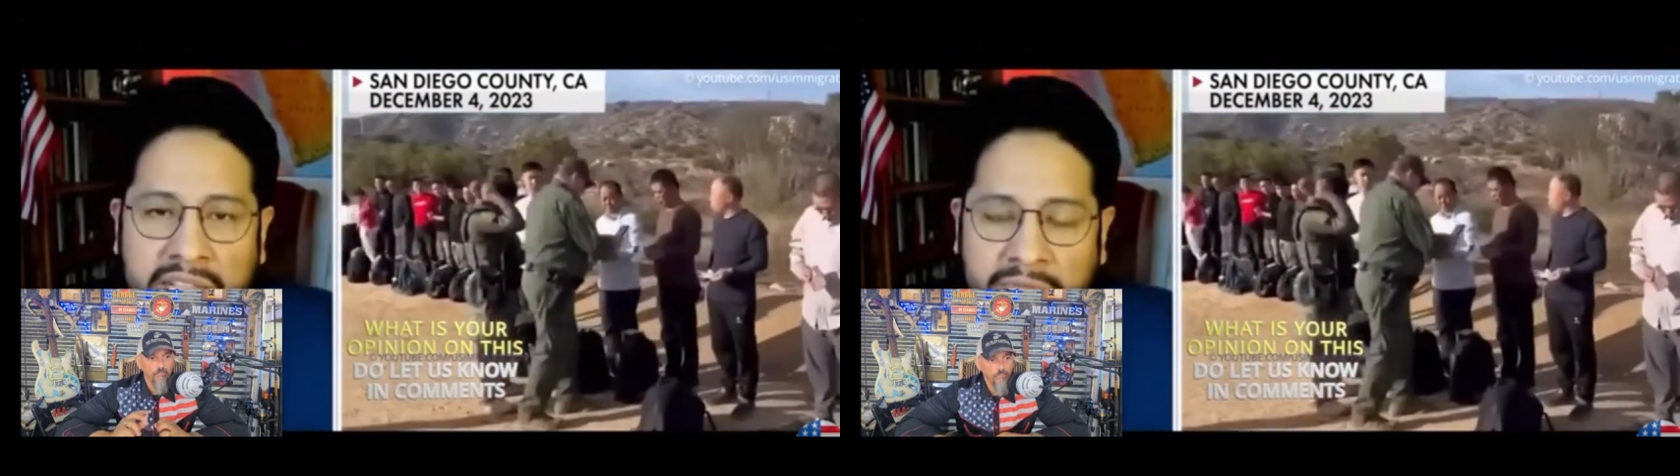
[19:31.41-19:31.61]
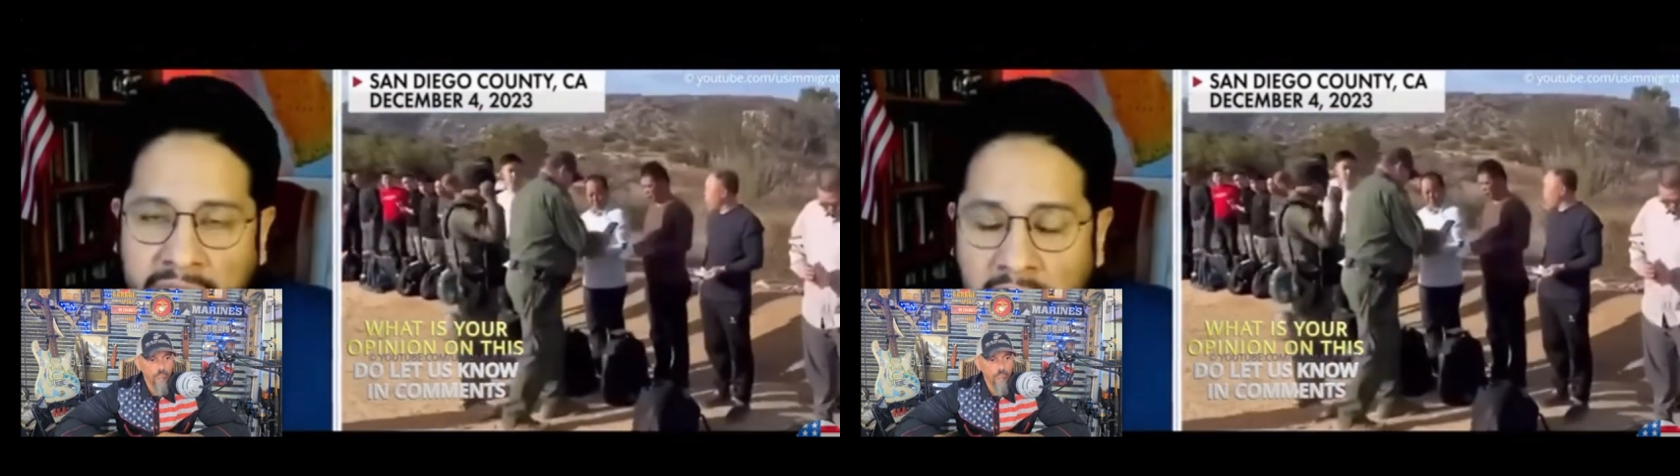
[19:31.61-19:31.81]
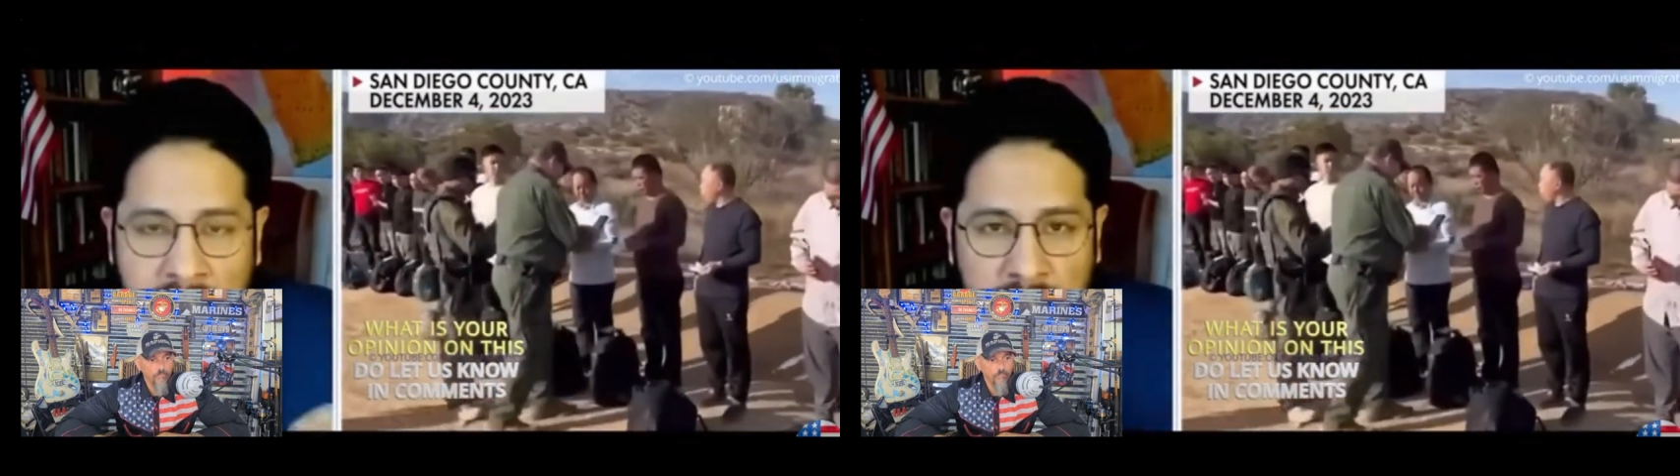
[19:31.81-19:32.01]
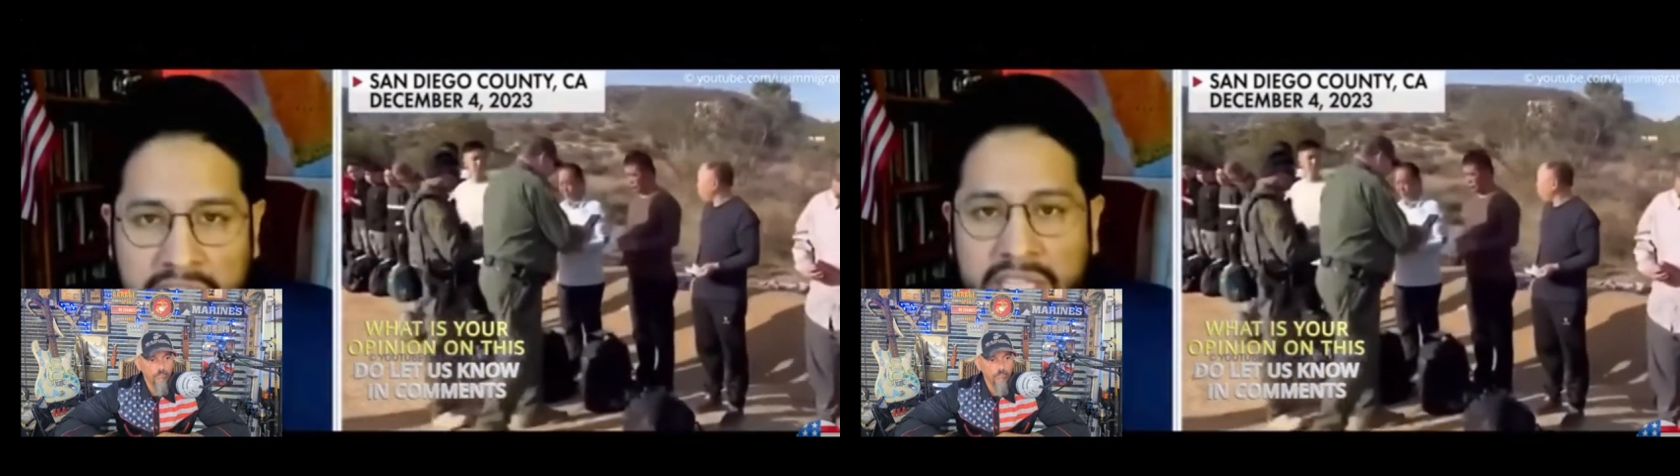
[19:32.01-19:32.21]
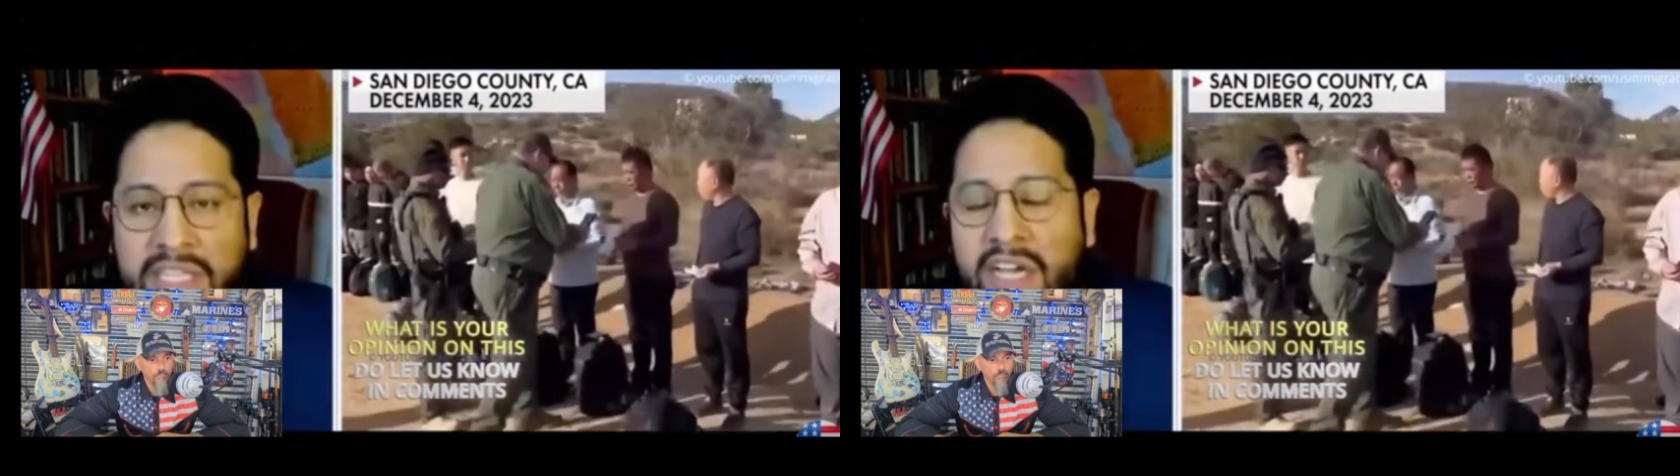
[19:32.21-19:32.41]
falls
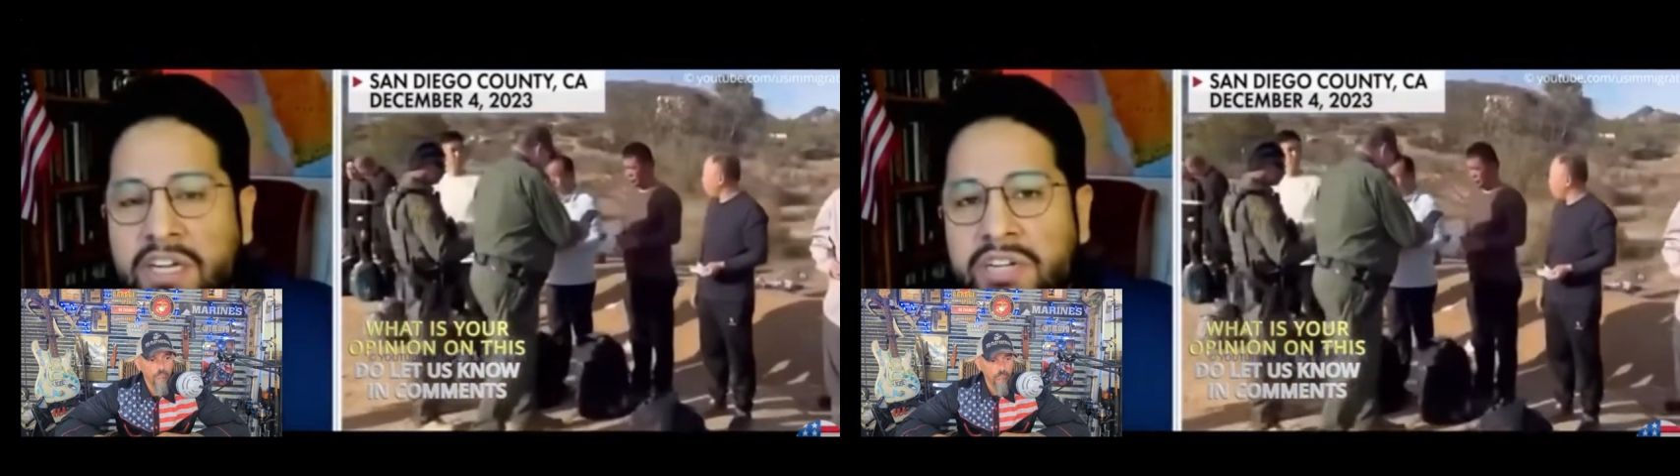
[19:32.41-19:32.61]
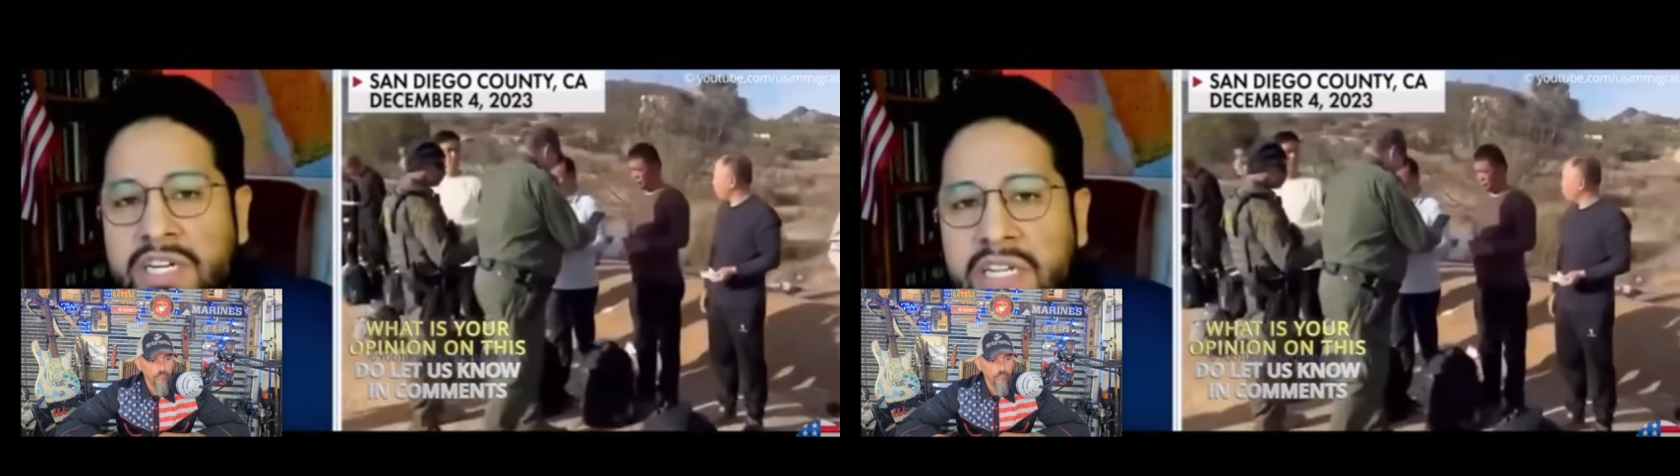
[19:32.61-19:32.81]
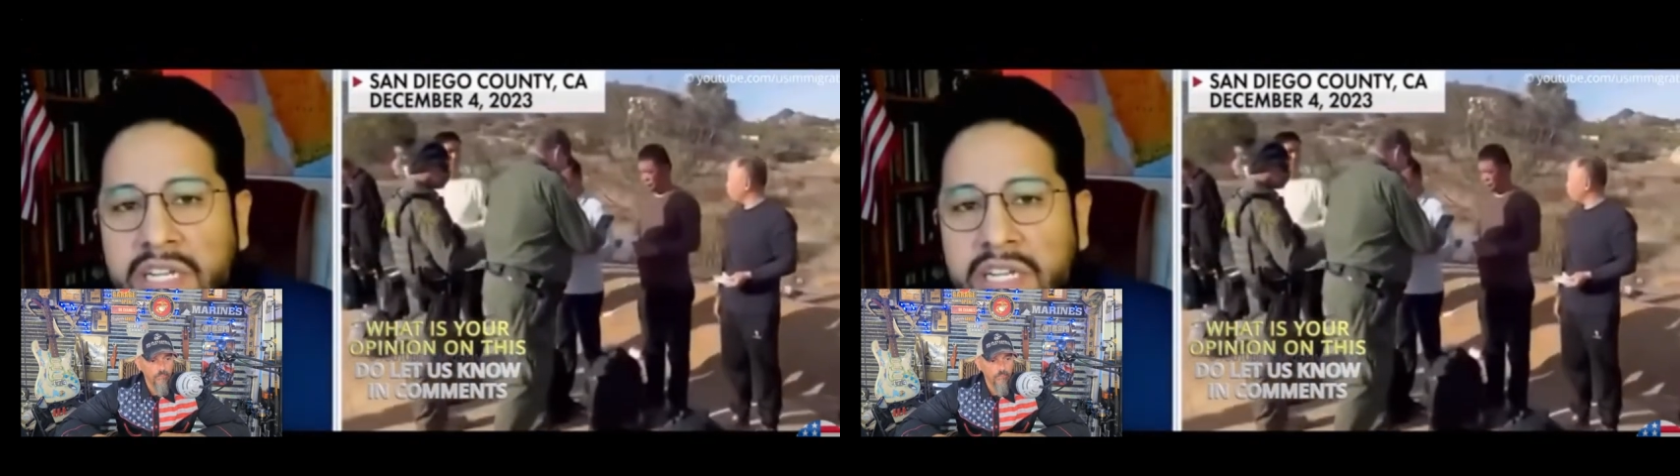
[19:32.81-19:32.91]
within the doctrine